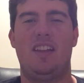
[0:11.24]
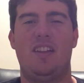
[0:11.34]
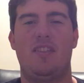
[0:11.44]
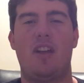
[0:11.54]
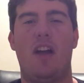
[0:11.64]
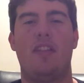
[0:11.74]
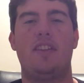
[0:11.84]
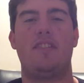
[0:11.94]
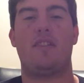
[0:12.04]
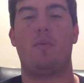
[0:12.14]
So
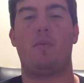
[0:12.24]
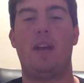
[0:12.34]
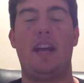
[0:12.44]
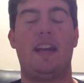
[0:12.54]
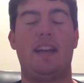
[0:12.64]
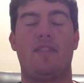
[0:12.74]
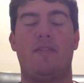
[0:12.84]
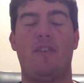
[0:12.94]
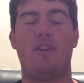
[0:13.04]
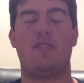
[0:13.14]
this is a week, it's a
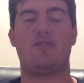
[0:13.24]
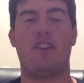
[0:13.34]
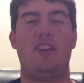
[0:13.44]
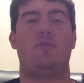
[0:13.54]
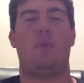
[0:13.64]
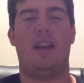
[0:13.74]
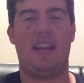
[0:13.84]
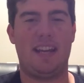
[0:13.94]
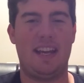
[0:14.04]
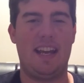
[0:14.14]
very strange
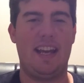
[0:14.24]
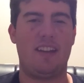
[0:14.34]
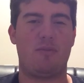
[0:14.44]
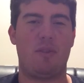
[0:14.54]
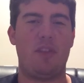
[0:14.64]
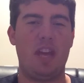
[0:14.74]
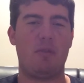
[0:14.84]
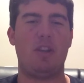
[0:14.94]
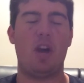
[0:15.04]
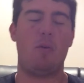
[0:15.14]
week because we think
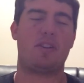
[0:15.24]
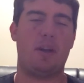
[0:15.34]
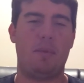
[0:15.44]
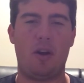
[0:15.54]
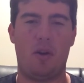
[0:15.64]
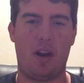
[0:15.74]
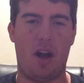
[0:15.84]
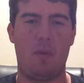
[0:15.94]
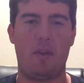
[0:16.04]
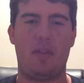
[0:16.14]
we know what's going to be going
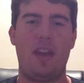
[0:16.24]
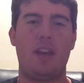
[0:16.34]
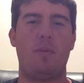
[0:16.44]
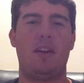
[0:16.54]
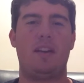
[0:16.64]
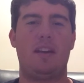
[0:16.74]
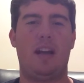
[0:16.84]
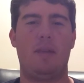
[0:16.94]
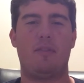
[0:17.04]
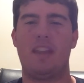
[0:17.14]
on. We think
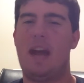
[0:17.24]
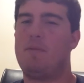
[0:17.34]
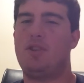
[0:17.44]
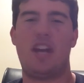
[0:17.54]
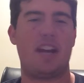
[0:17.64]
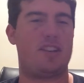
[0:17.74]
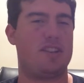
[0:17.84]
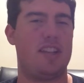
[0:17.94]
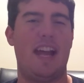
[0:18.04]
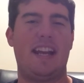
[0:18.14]
there's a lot of
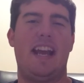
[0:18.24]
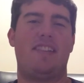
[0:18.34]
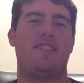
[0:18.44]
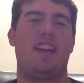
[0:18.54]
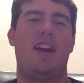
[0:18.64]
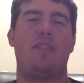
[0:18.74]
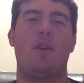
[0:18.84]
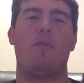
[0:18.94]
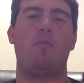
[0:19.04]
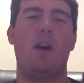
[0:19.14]
projections, a lot of guesses out
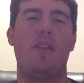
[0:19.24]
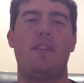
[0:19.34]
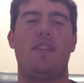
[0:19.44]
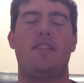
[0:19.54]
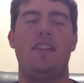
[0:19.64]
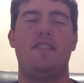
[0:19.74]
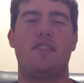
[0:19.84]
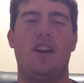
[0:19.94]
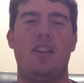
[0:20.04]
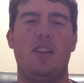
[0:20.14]
there of what this season is
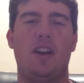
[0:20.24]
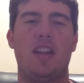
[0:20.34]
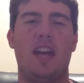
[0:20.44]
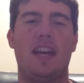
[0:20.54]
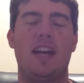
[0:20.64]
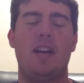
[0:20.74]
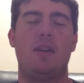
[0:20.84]
going to look like.